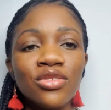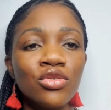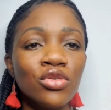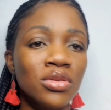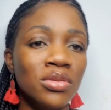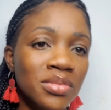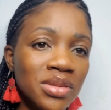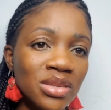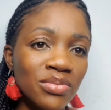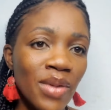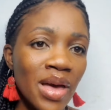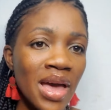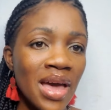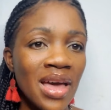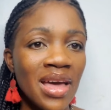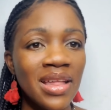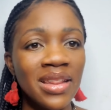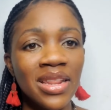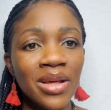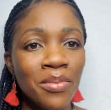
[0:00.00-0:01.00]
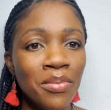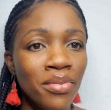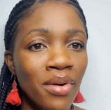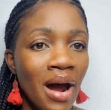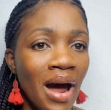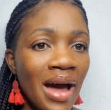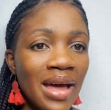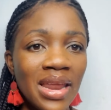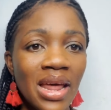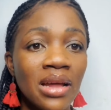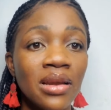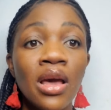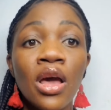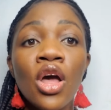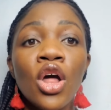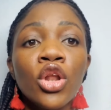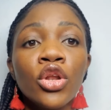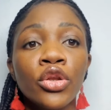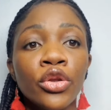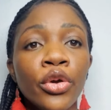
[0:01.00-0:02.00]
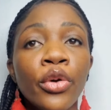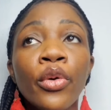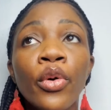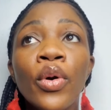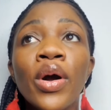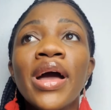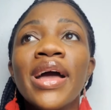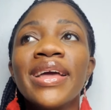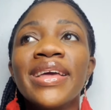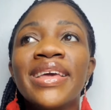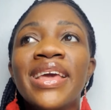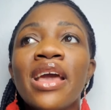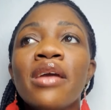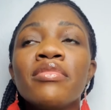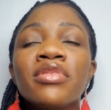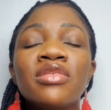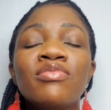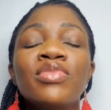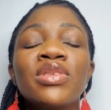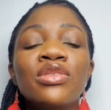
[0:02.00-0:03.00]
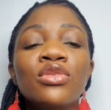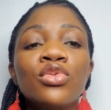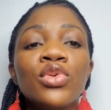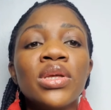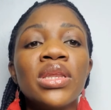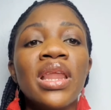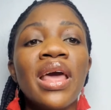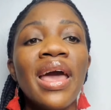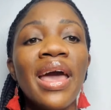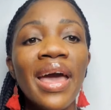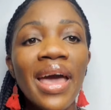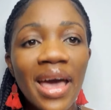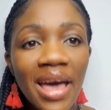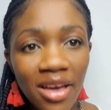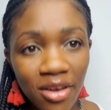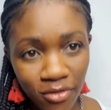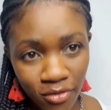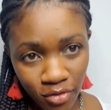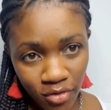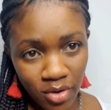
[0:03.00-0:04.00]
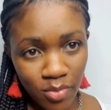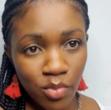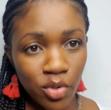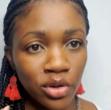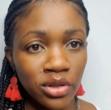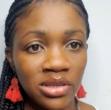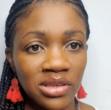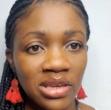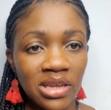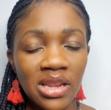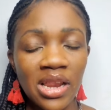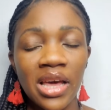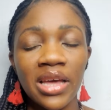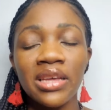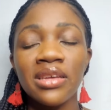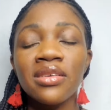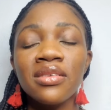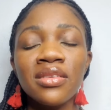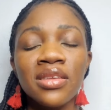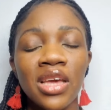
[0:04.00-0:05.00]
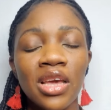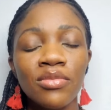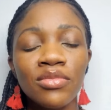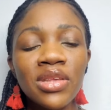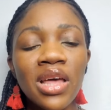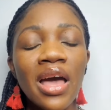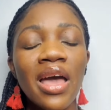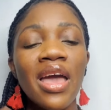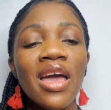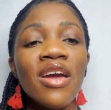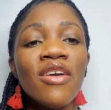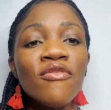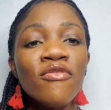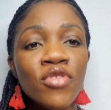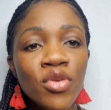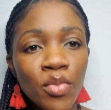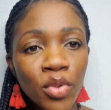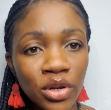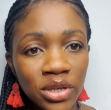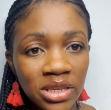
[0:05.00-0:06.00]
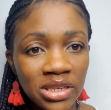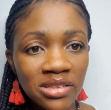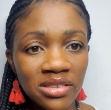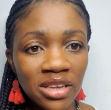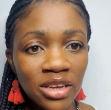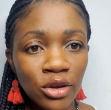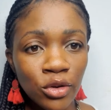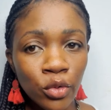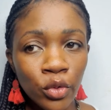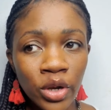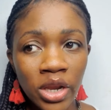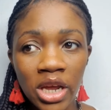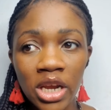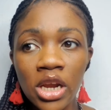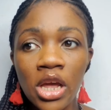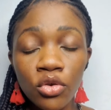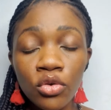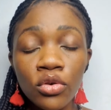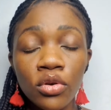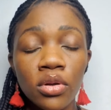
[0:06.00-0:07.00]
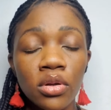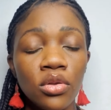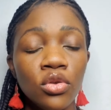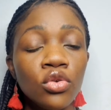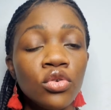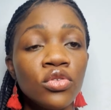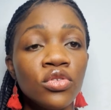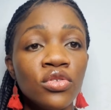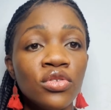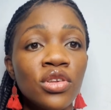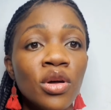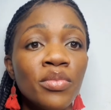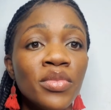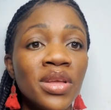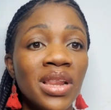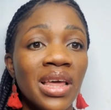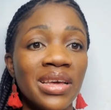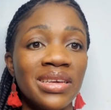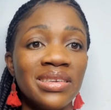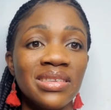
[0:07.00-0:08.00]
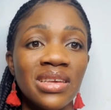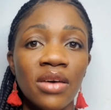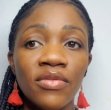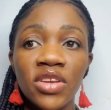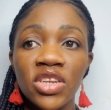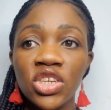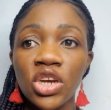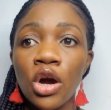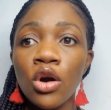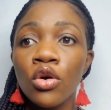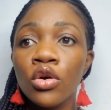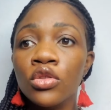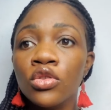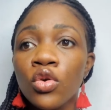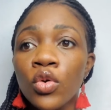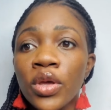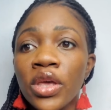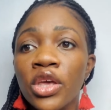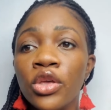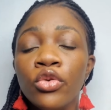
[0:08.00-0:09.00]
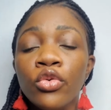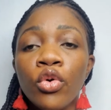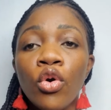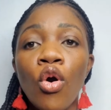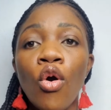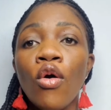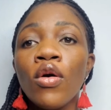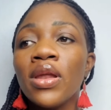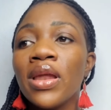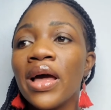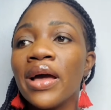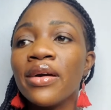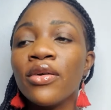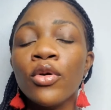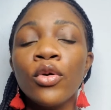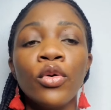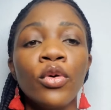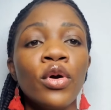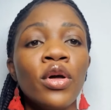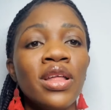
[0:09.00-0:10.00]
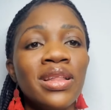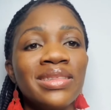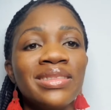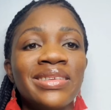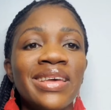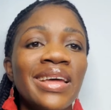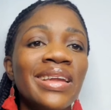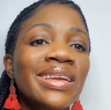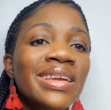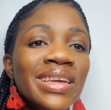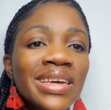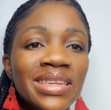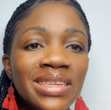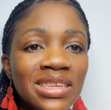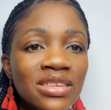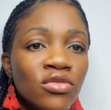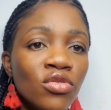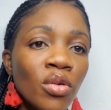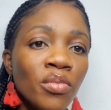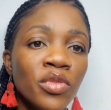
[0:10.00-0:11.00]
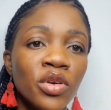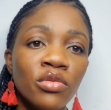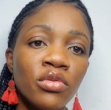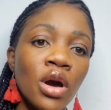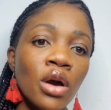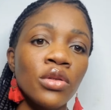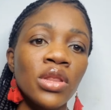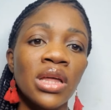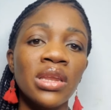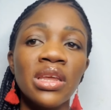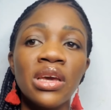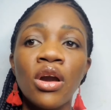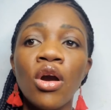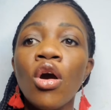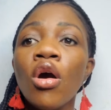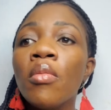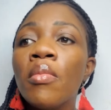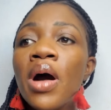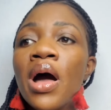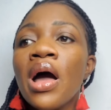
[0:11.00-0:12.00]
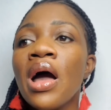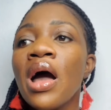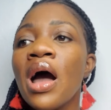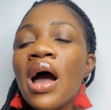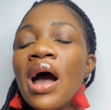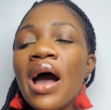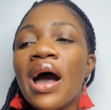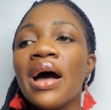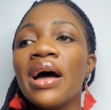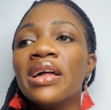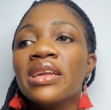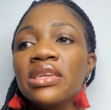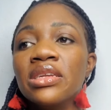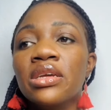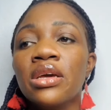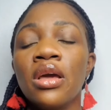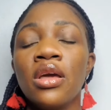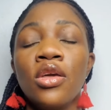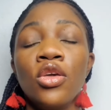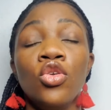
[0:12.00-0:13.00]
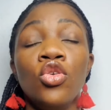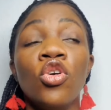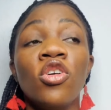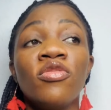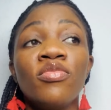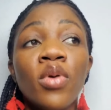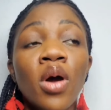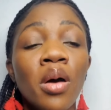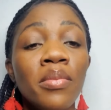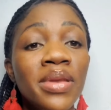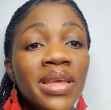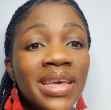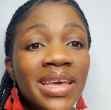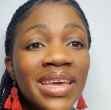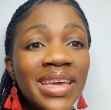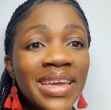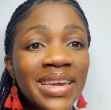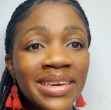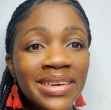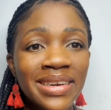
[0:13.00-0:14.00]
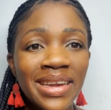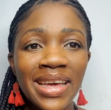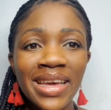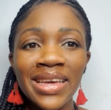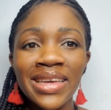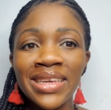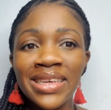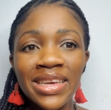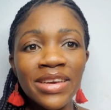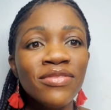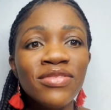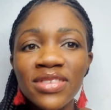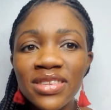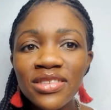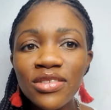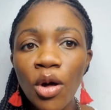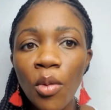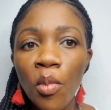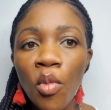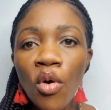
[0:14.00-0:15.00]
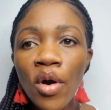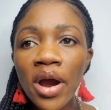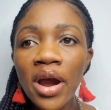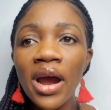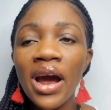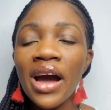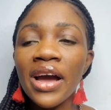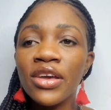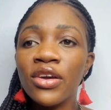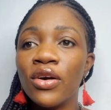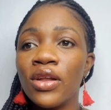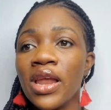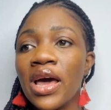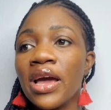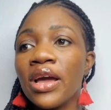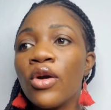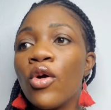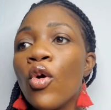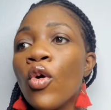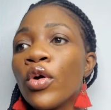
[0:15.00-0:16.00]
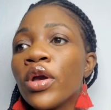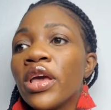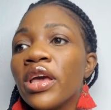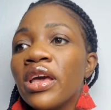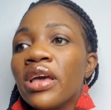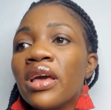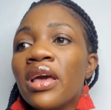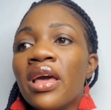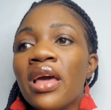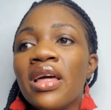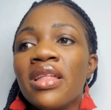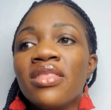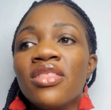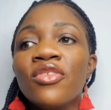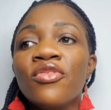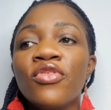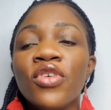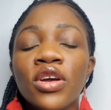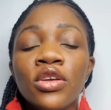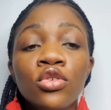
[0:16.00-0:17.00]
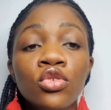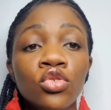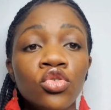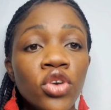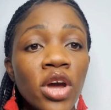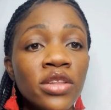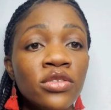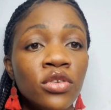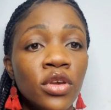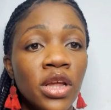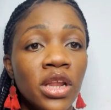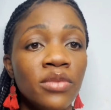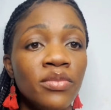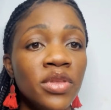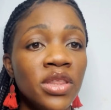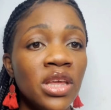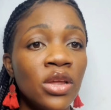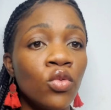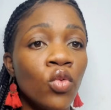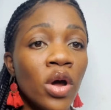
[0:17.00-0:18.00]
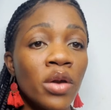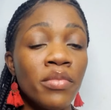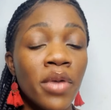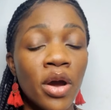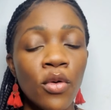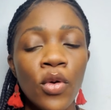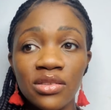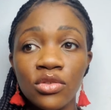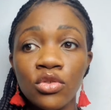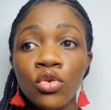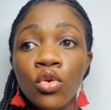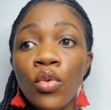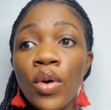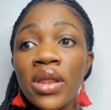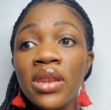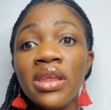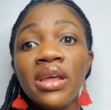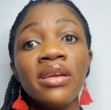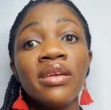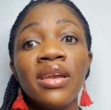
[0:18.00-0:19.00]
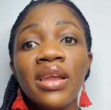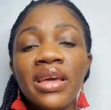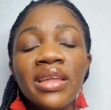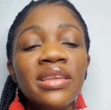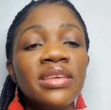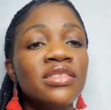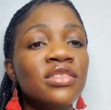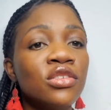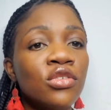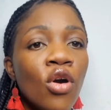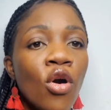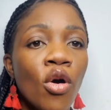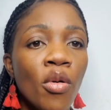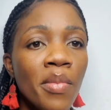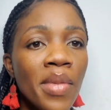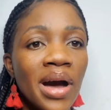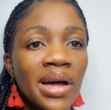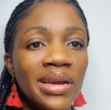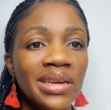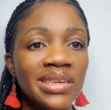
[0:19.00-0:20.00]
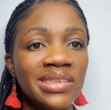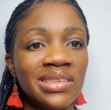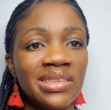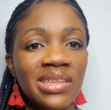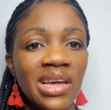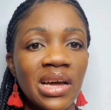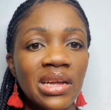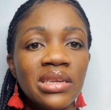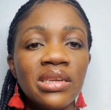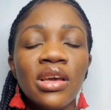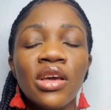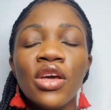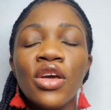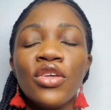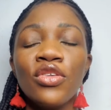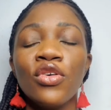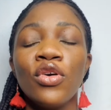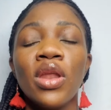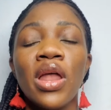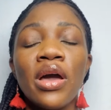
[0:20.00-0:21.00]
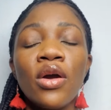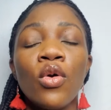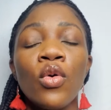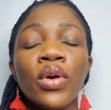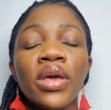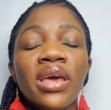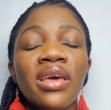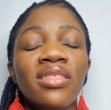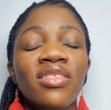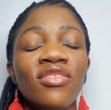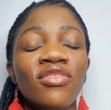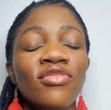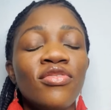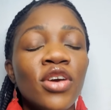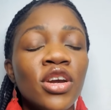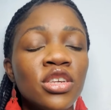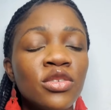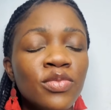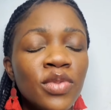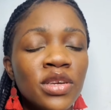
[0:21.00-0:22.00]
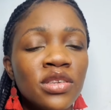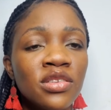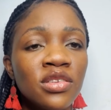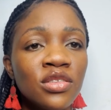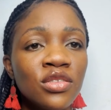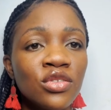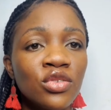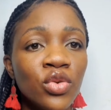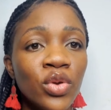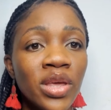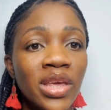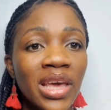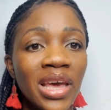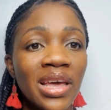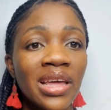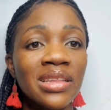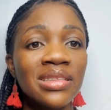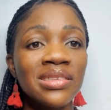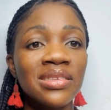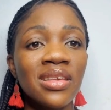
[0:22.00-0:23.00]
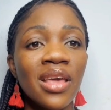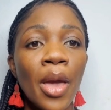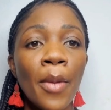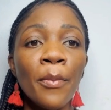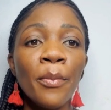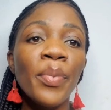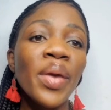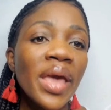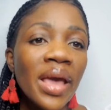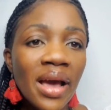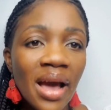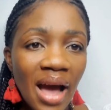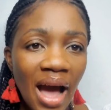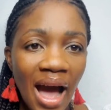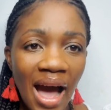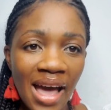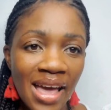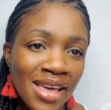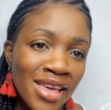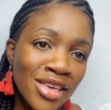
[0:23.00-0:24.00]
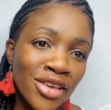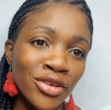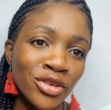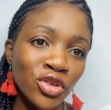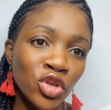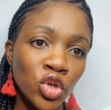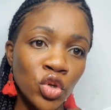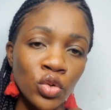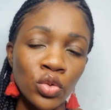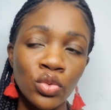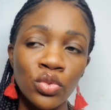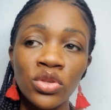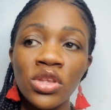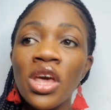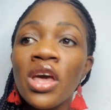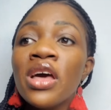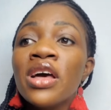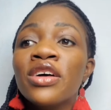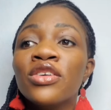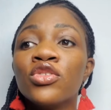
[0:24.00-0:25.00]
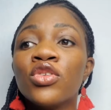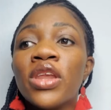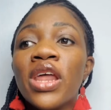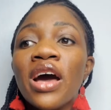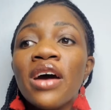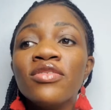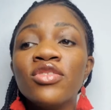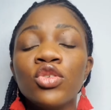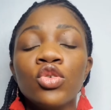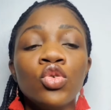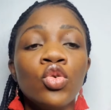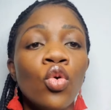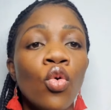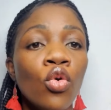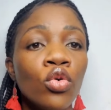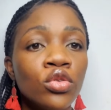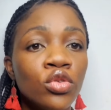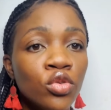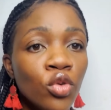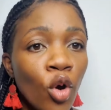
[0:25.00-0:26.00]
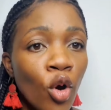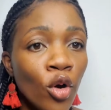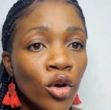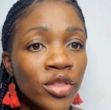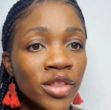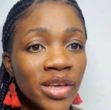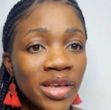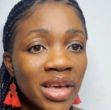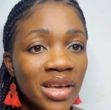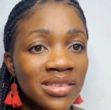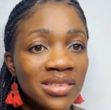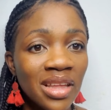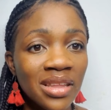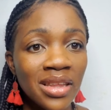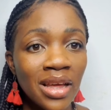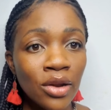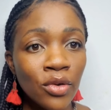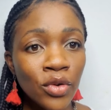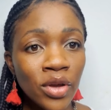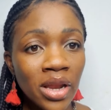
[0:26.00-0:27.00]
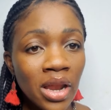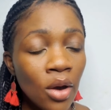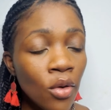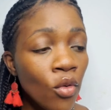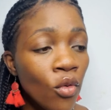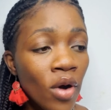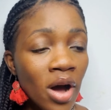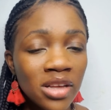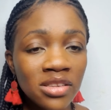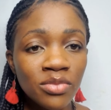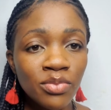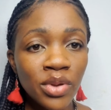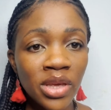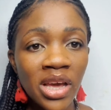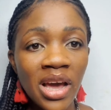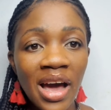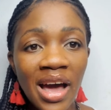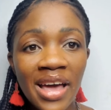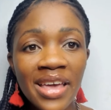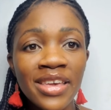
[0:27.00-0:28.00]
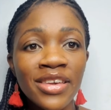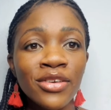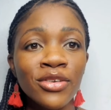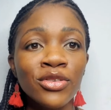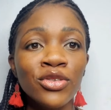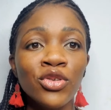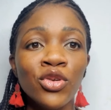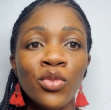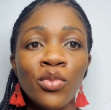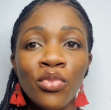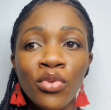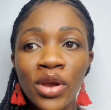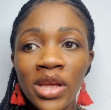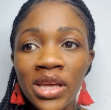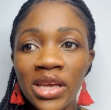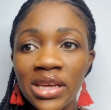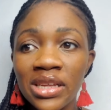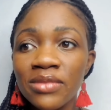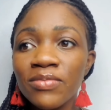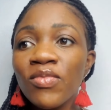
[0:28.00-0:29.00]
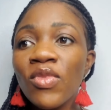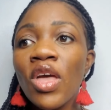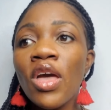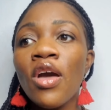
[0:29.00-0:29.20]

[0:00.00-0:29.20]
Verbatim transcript: groomsmen the bride and no games between everybody like games that everybody is included you could do something like a scavenger hunt okay you call like oh 10 ladies from the crowd and they come and you've probably hidden a gift somewhere and you're like okay the first you try to eliminate one by one when the ladies come and they stand you're like okay the first person to get a pink high heel shoes so they have to go to all the guests and they're looking like who has pink high heels you bring it